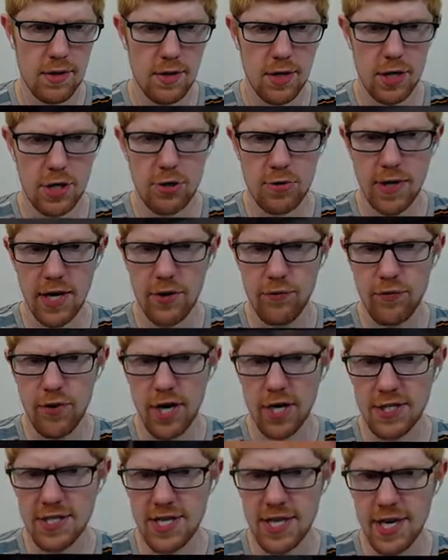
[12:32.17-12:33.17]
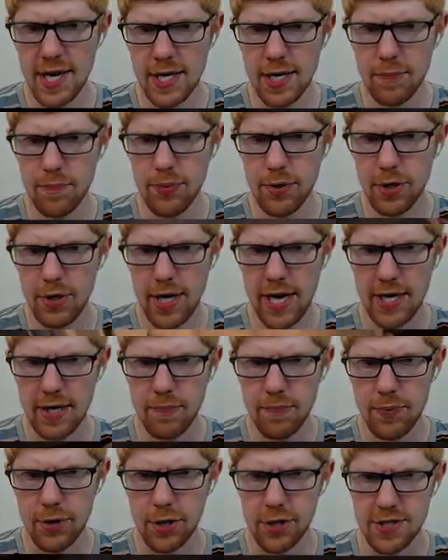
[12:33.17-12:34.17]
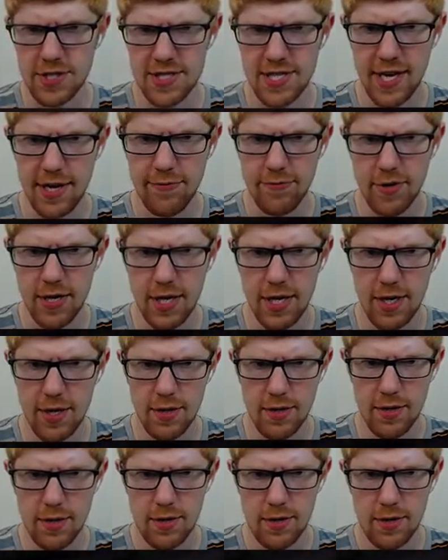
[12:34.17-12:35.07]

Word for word: A crate of rare tea. I can put. I can put stuff right.